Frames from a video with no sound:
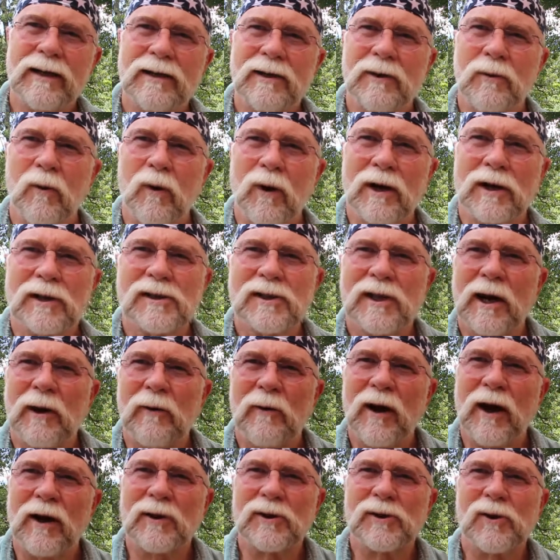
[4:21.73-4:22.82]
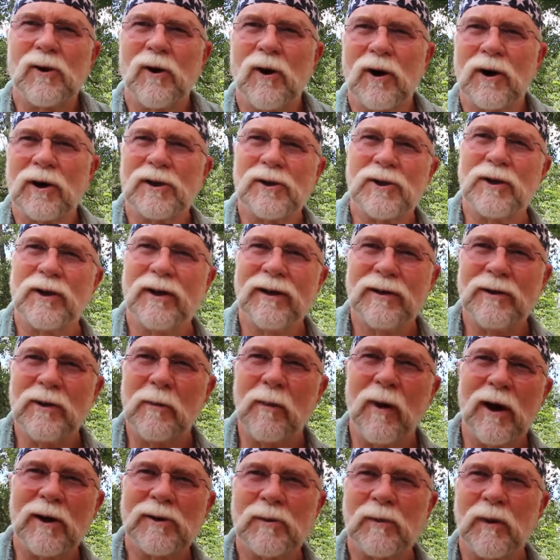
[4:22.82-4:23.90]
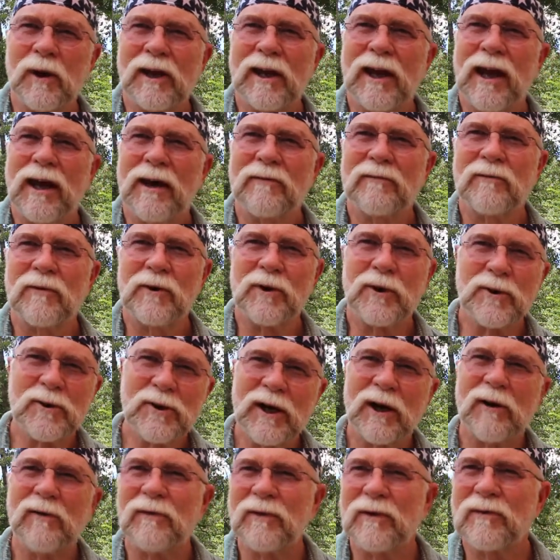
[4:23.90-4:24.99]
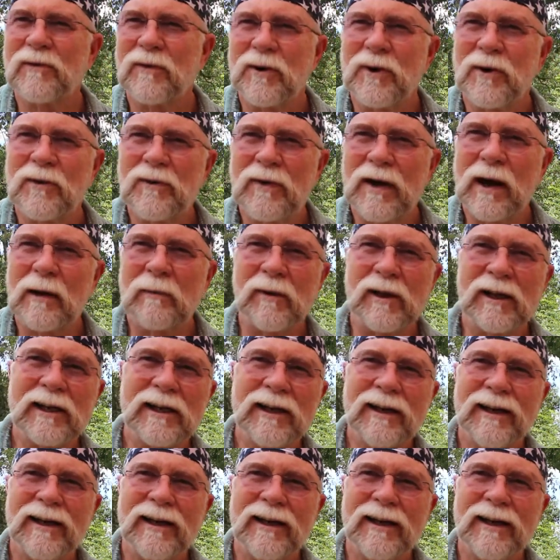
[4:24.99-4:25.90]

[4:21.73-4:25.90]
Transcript: You want to stay around as long as you possibly can for yourself and for your family,